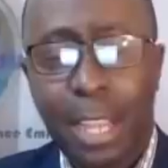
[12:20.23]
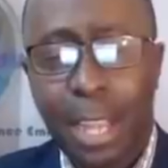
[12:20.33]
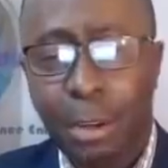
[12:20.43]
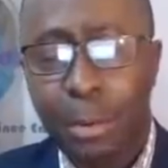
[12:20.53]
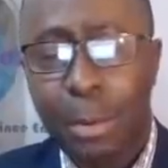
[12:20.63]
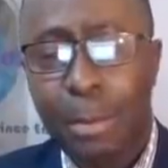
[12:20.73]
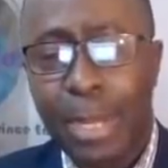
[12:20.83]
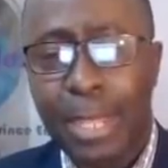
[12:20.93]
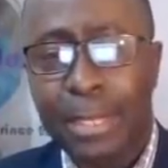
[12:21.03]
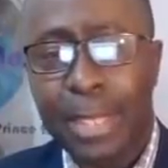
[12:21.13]
I don't remember the
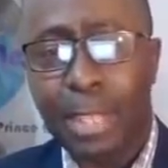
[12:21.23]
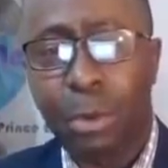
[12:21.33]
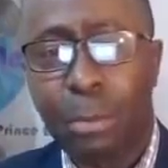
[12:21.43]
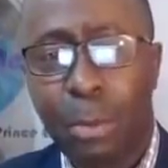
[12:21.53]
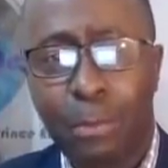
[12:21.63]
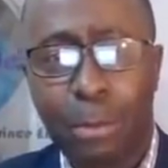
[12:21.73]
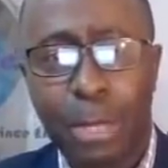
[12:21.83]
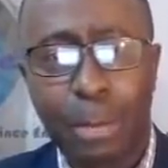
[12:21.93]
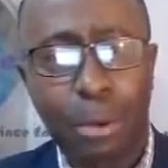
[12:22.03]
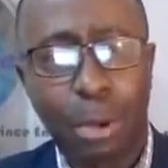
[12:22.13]
exact one, but from the
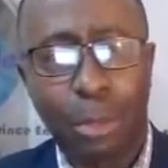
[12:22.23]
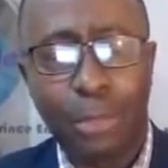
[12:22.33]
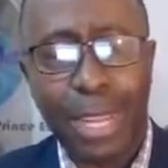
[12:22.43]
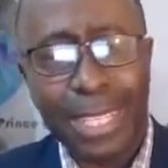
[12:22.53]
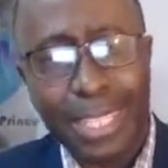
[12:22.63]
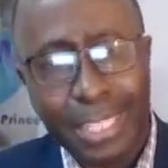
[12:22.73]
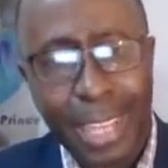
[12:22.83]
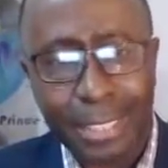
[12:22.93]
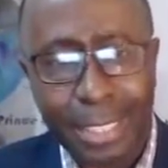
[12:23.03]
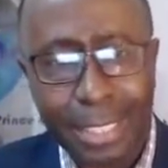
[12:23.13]
book of
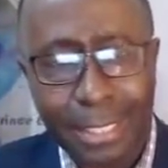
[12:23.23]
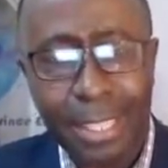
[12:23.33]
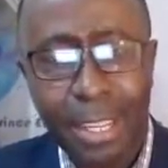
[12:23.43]
Ecclesiastes,